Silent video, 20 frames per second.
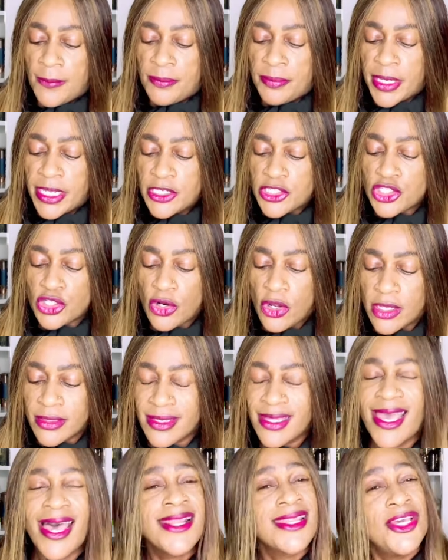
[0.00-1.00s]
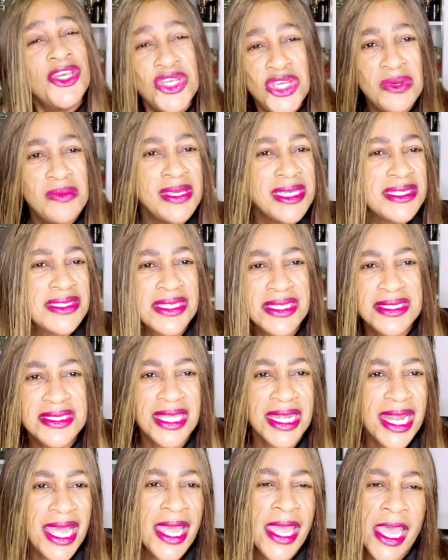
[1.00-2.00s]
Based on the other Hermeses
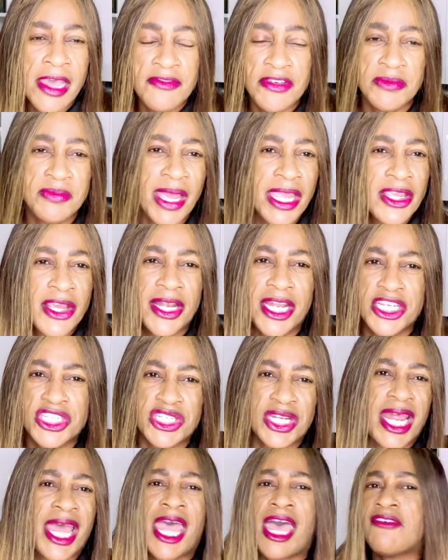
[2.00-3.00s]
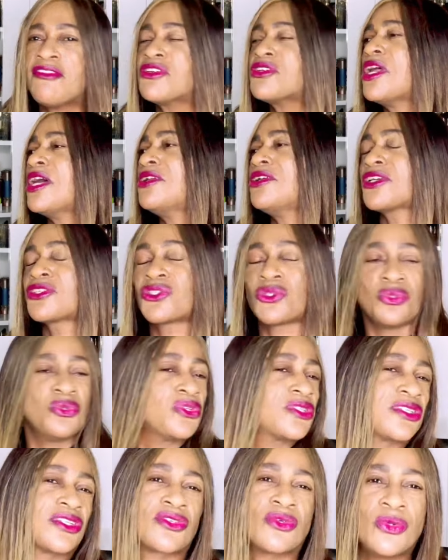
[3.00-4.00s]
that I have in my collection, I haven't
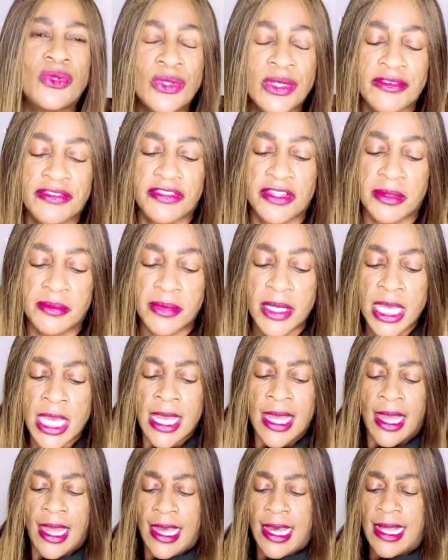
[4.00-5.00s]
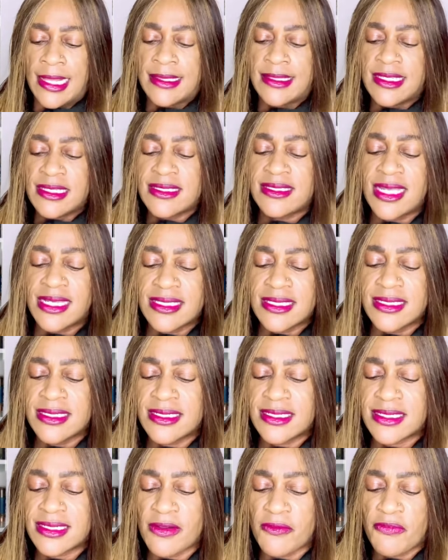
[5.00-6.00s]
exhausted all of them. This
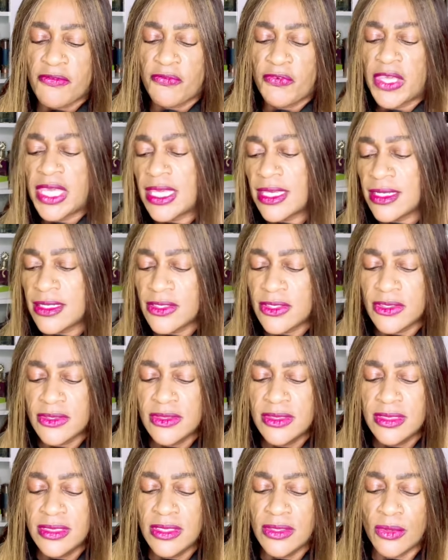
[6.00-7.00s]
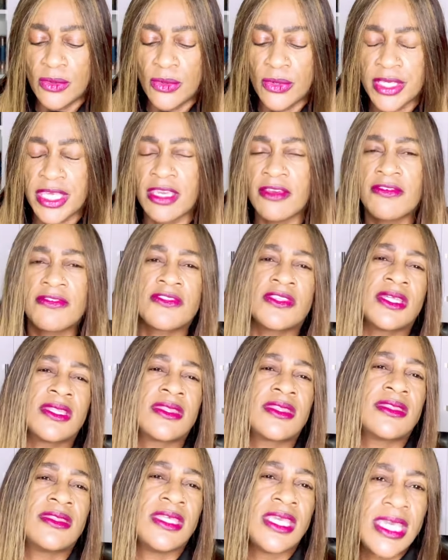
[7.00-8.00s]
doesn't feel or give the
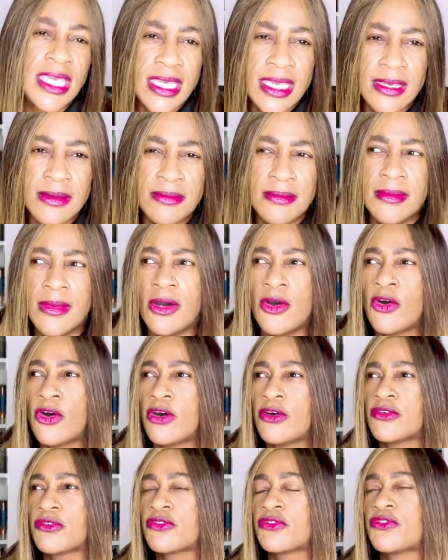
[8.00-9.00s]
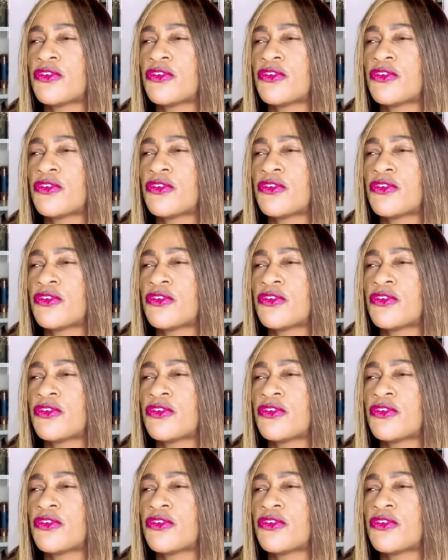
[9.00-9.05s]
theme of